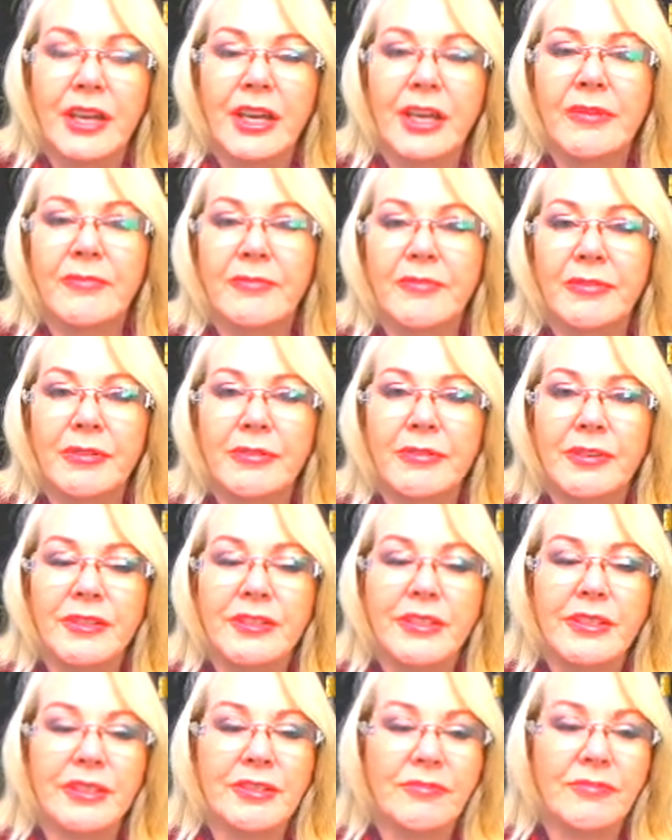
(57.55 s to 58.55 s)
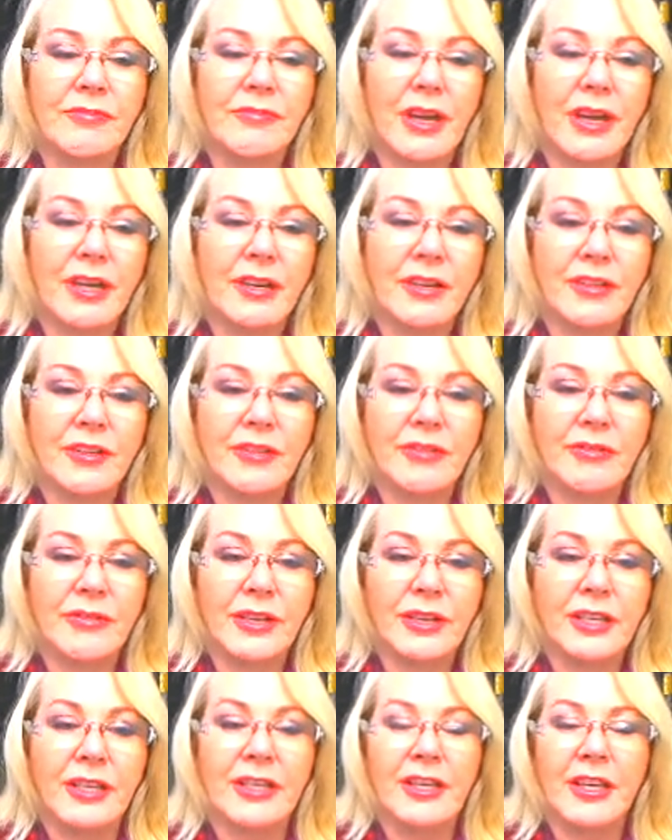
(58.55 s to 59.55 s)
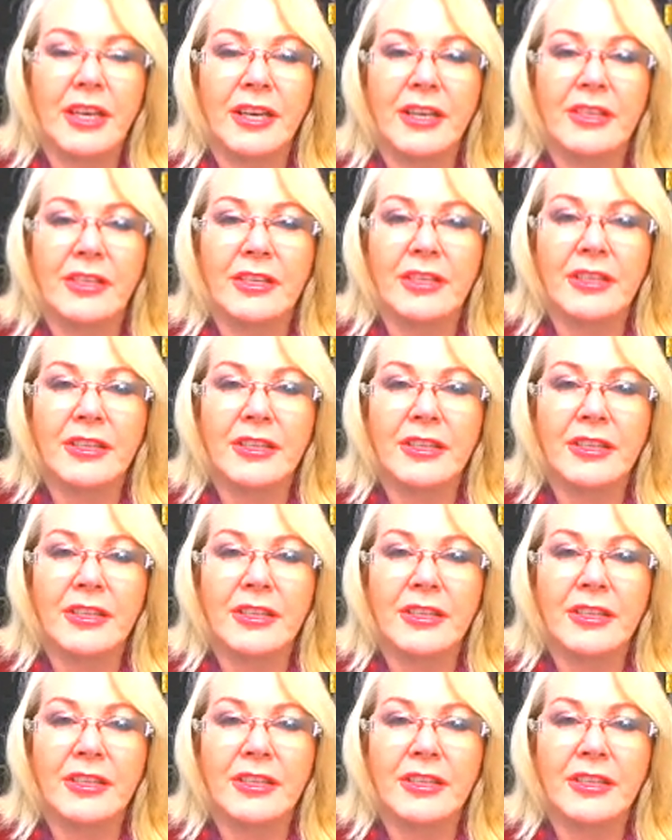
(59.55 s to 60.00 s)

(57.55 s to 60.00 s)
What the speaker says: influence is right on the 29th.